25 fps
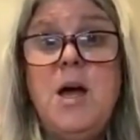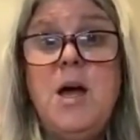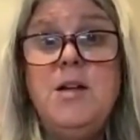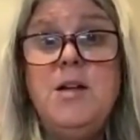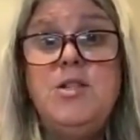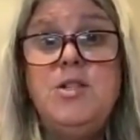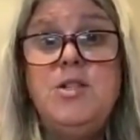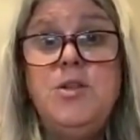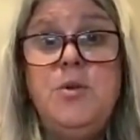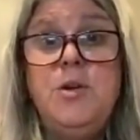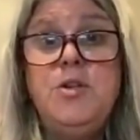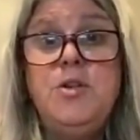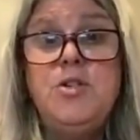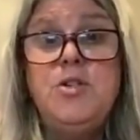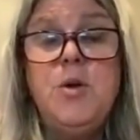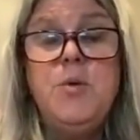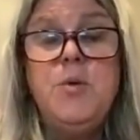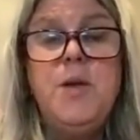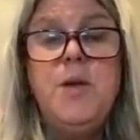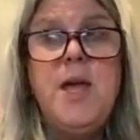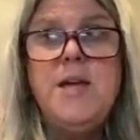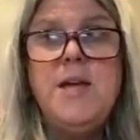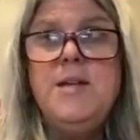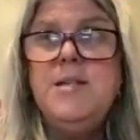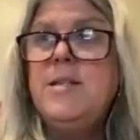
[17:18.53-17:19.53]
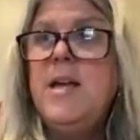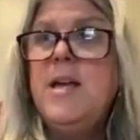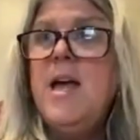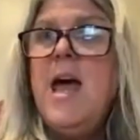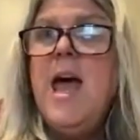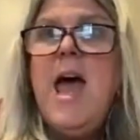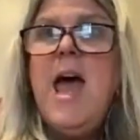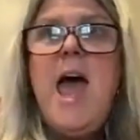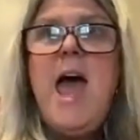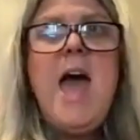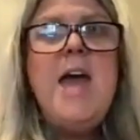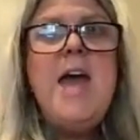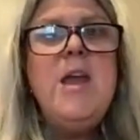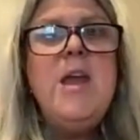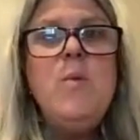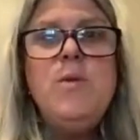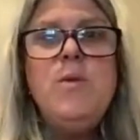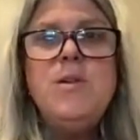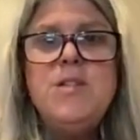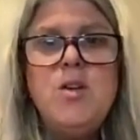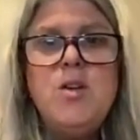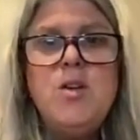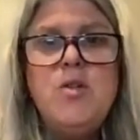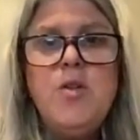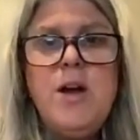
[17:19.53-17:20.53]
student showcase, and it
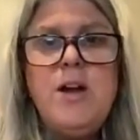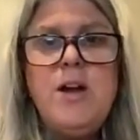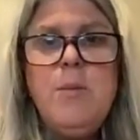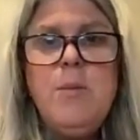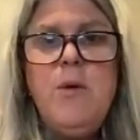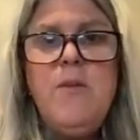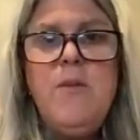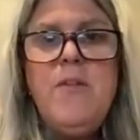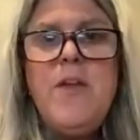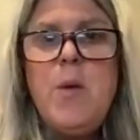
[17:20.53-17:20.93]
was incredible.